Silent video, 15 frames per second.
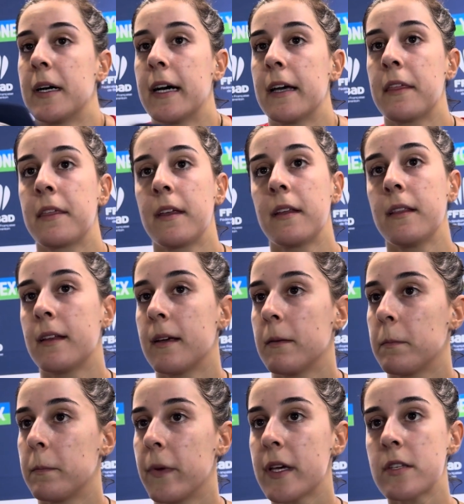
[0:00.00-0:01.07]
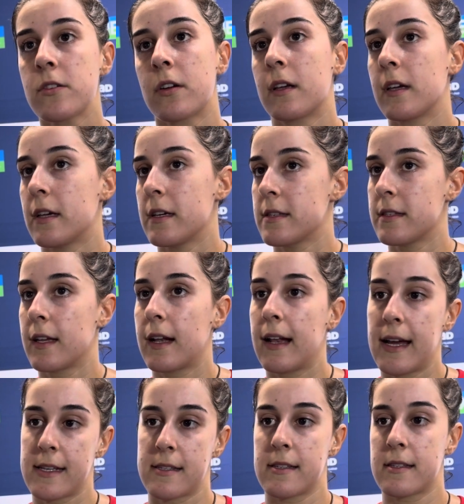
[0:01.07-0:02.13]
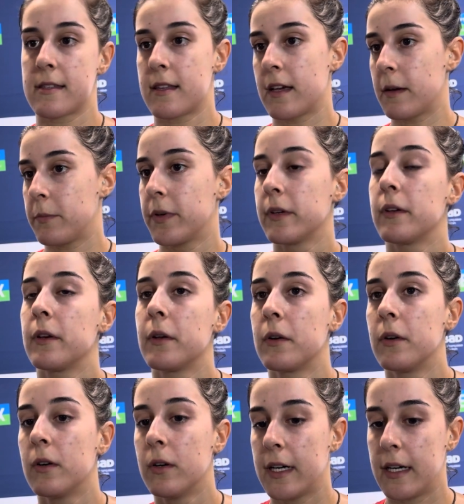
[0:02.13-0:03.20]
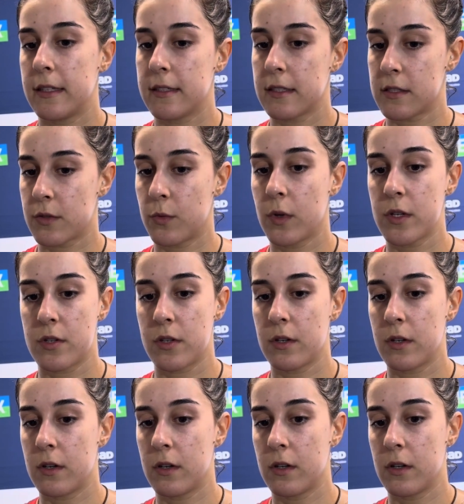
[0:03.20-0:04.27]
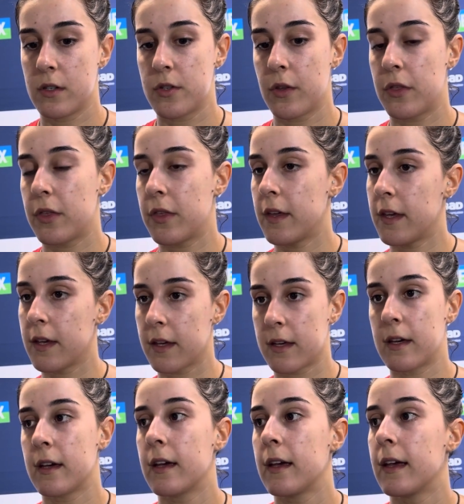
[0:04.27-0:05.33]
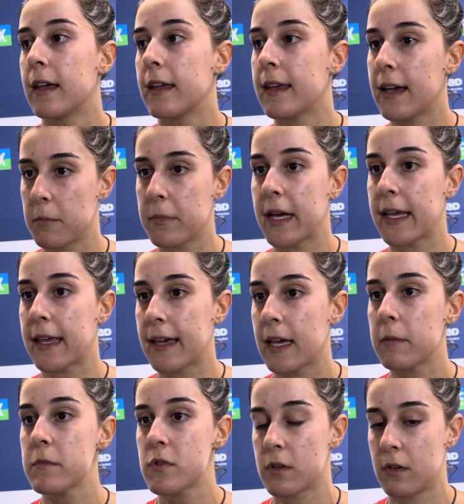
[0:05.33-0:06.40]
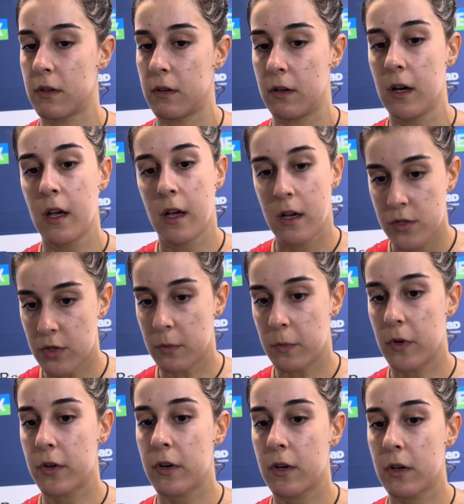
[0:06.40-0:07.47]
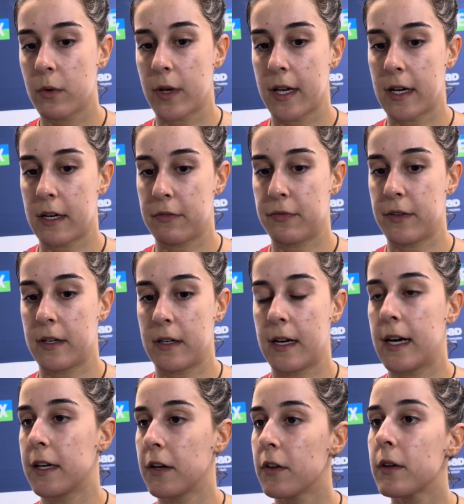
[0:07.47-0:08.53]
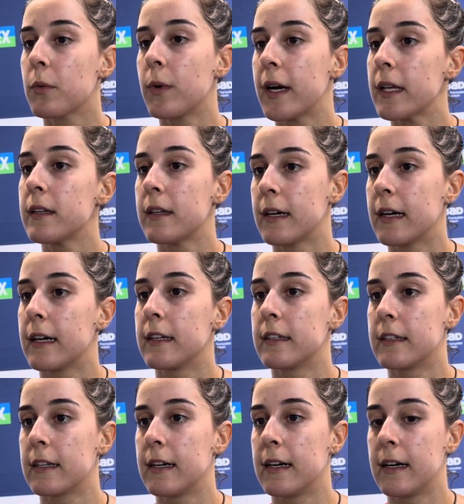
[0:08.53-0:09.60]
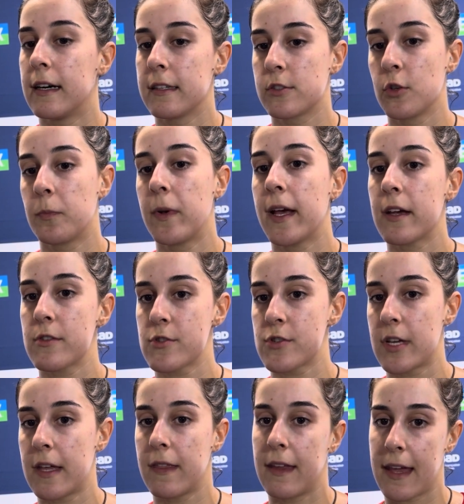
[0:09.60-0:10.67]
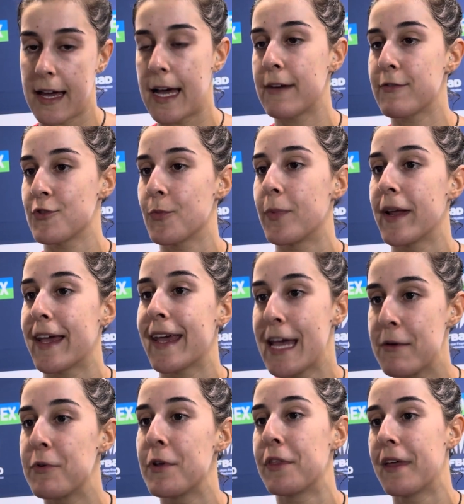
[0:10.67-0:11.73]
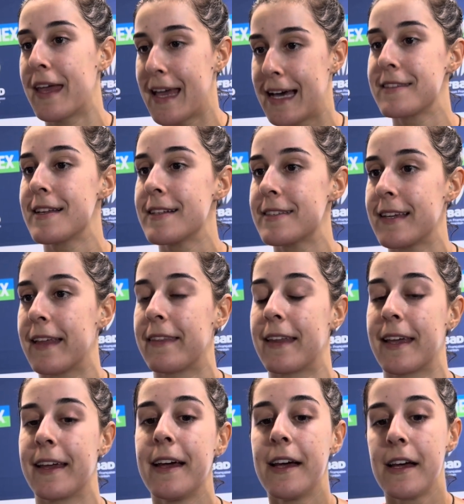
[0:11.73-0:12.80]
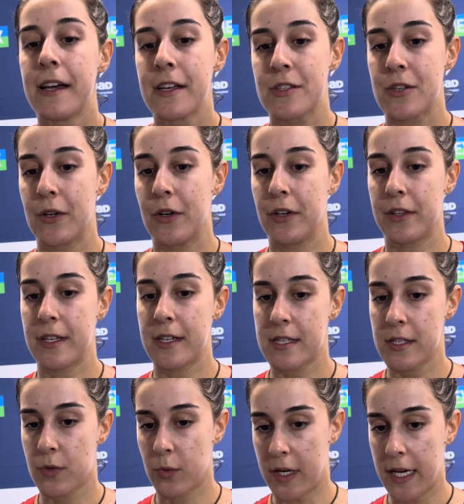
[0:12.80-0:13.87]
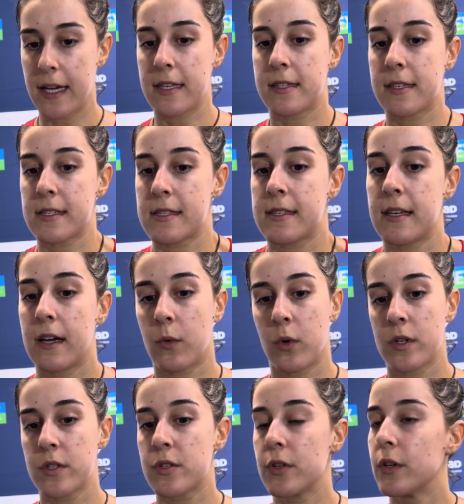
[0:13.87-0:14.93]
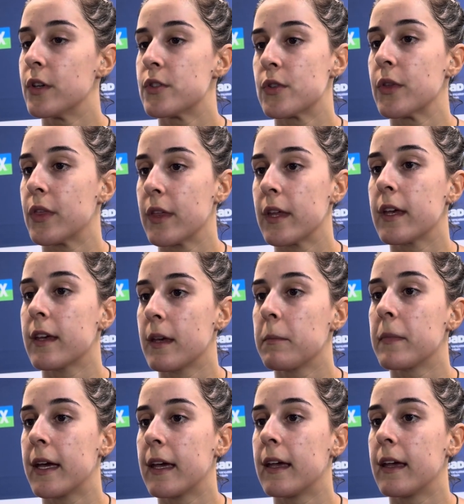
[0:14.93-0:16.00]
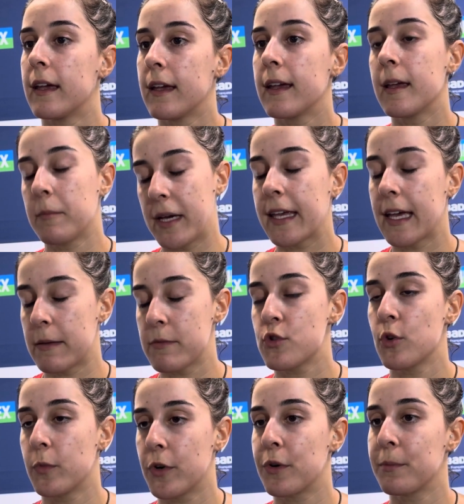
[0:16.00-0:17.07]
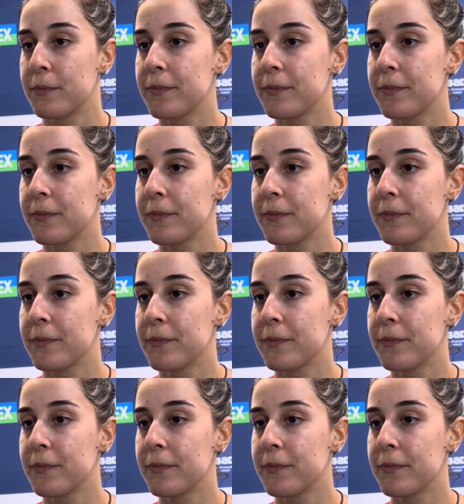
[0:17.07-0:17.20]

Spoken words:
I think the victory is the last step, you know. I just want to think game by game. So tomorrow we have another one, and to play on Sunday, I have to play every day until Sunday. So this is why I just want to think in my game tomorrow.